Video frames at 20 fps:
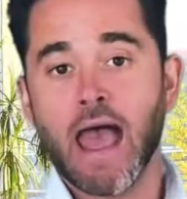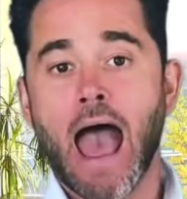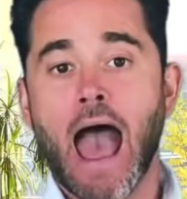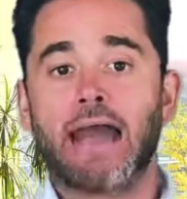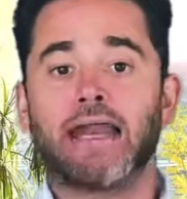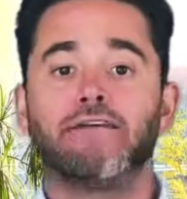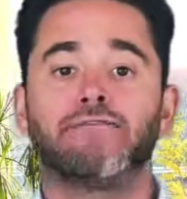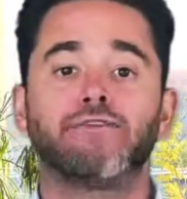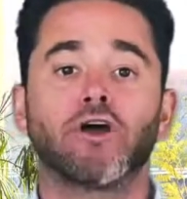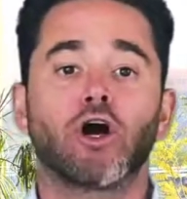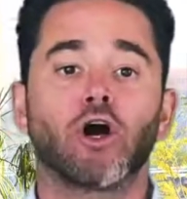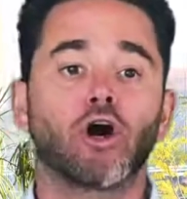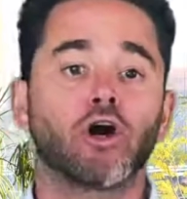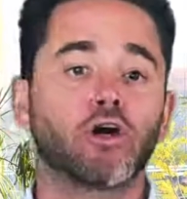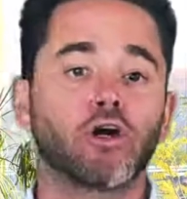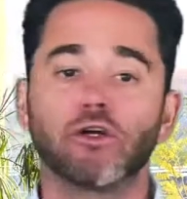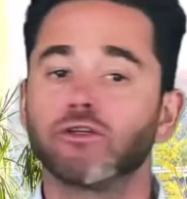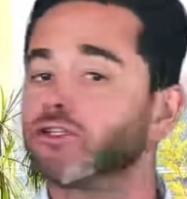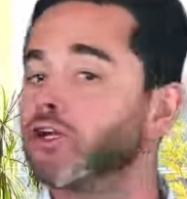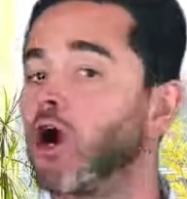and if the
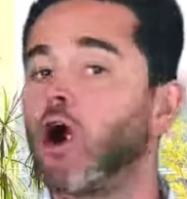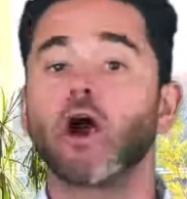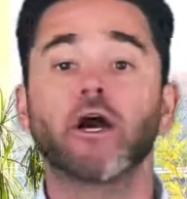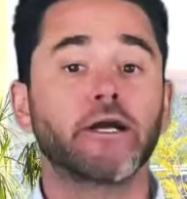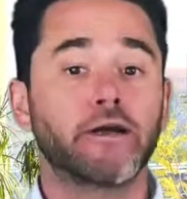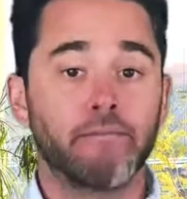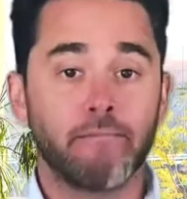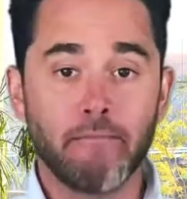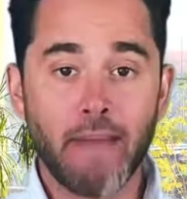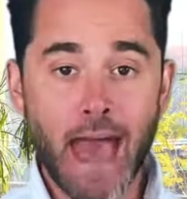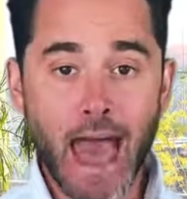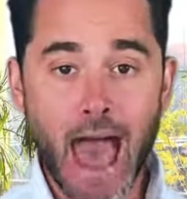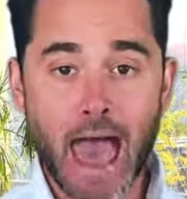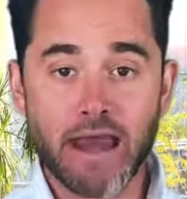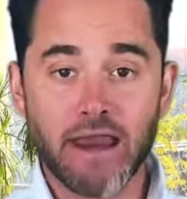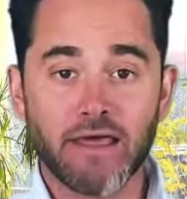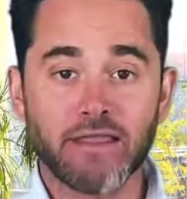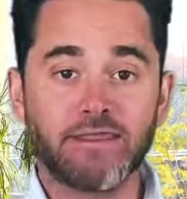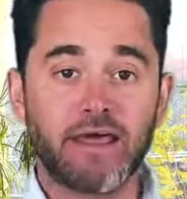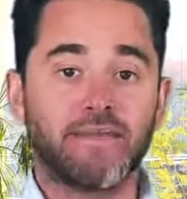hurdles aren't
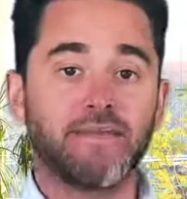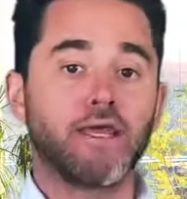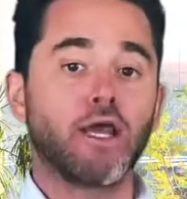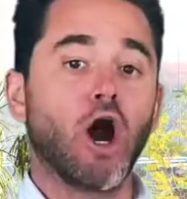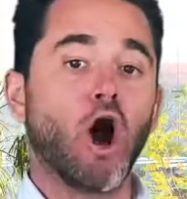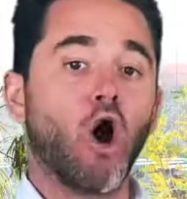met, then the